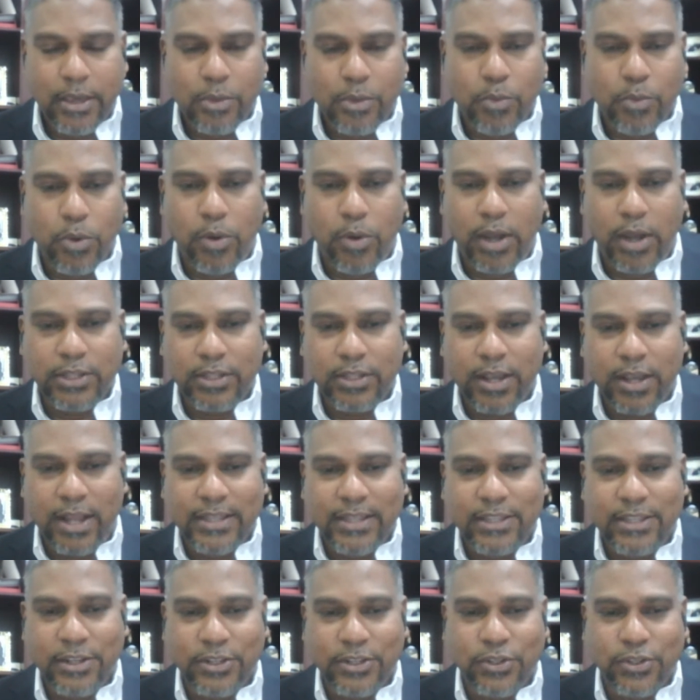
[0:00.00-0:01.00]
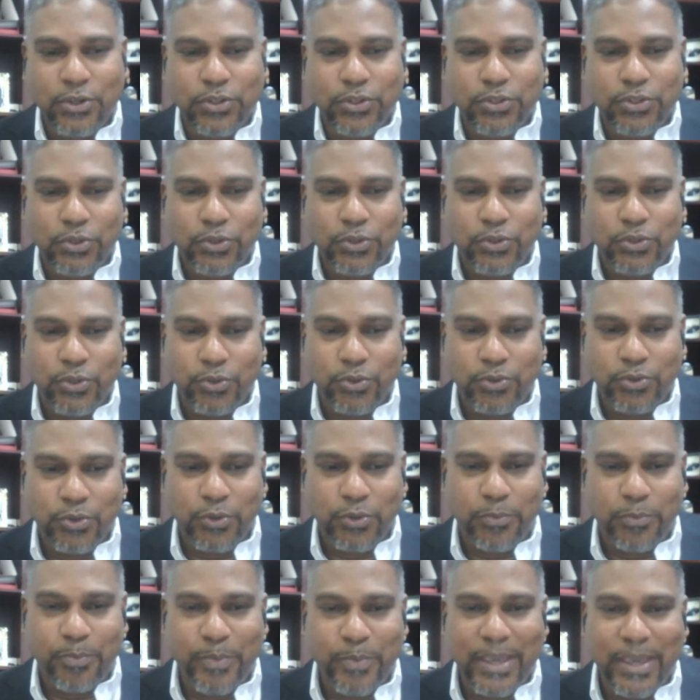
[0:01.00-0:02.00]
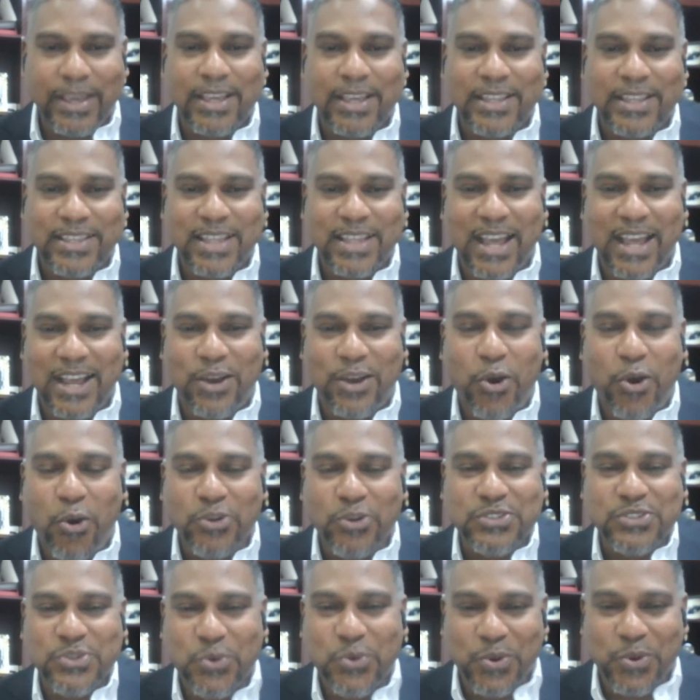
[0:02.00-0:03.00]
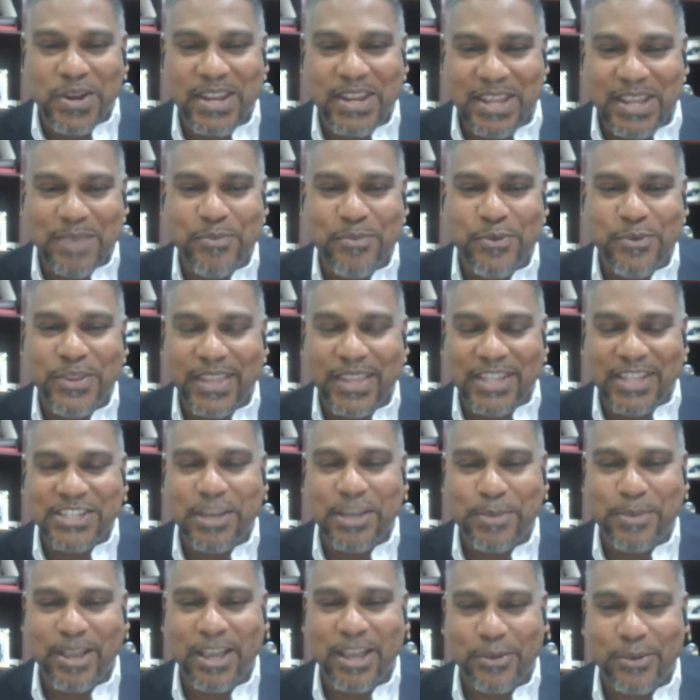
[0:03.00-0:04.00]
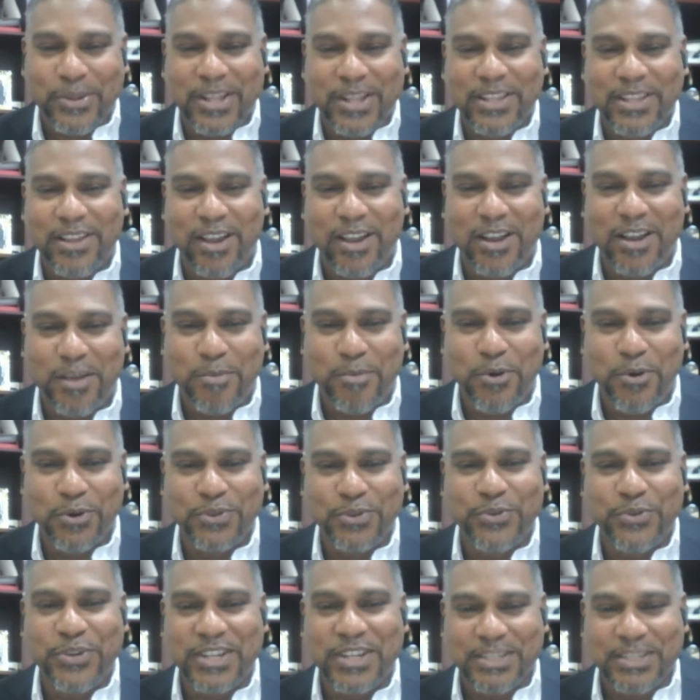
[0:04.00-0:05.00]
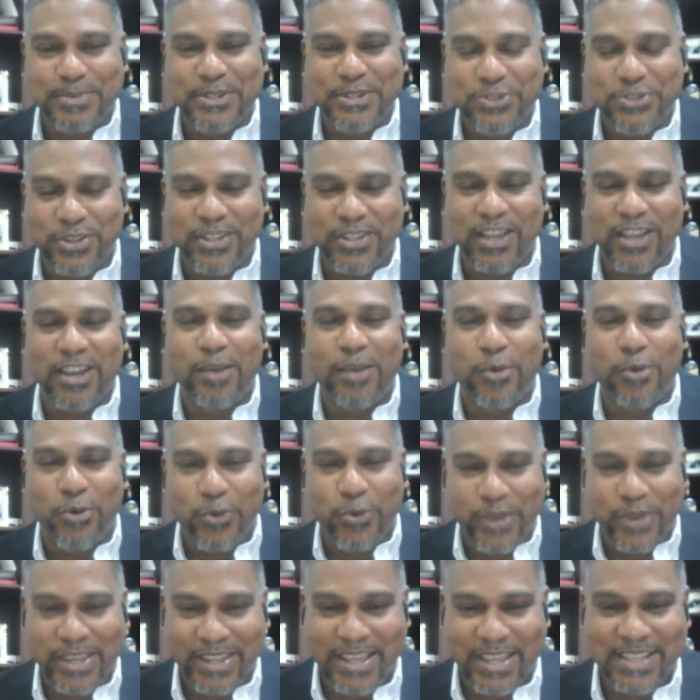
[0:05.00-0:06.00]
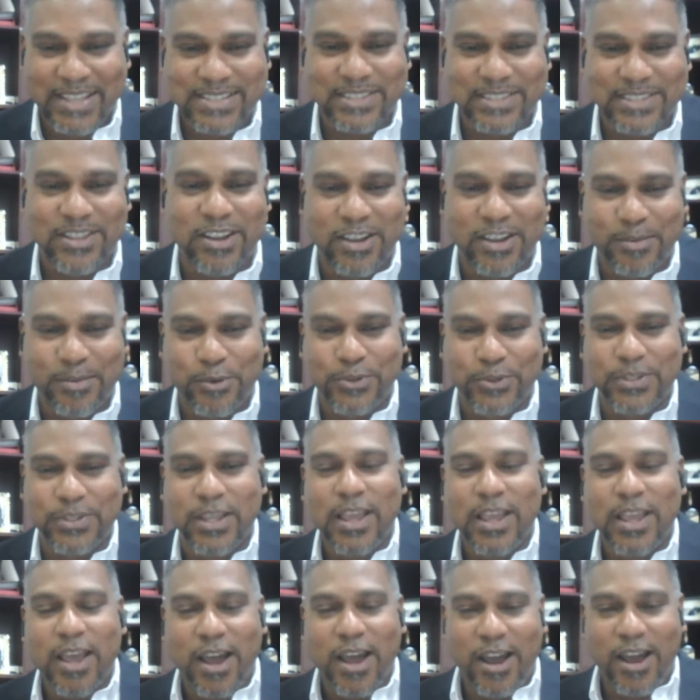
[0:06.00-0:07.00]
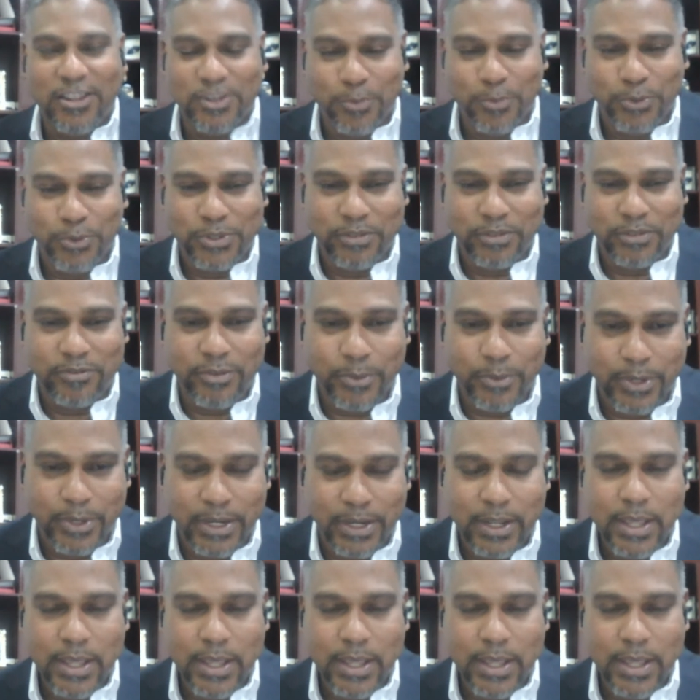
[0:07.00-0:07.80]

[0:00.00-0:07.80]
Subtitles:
We want to continue to make it a household name within Jamaica. When you talk about Regency Petroleum, you talk about cooking gas, you talk about automotive fuel.